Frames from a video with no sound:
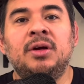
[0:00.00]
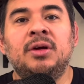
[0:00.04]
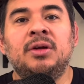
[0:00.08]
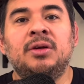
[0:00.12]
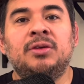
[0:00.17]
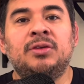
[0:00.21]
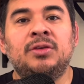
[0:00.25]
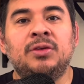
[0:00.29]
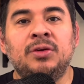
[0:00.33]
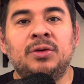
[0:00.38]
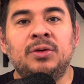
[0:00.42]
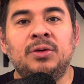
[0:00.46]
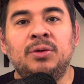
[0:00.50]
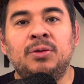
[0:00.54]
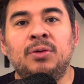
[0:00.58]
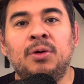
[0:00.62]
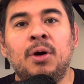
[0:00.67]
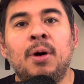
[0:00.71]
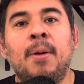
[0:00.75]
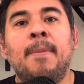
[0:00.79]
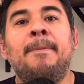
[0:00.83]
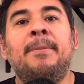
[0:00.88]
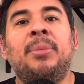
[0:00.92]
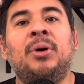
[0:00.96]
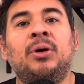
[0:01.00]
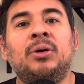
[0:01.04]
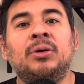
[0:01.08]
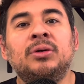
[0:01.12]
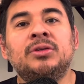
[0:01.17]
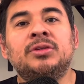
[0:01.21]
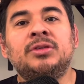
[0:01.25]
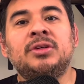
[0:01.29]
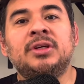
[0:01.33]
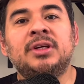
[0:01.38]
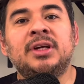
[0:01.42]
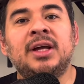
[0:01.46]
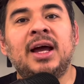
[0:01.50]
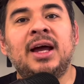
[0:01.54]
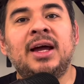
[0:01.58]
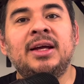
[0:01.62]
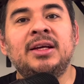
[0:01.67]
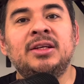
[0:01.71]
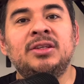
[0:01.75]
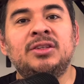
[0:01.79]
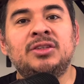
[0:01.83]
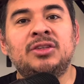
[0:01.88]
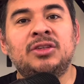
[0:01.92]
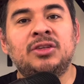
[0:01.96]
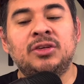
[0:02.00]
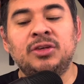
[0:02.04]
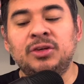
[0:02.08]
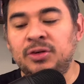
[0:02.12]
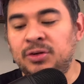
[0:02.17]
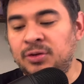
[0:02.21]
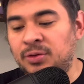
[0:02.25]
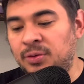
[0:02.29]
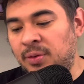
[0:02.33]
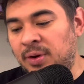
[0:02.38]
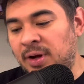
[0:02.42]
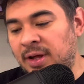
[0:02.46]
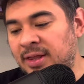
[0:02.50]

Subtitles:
to Poltergeist 2.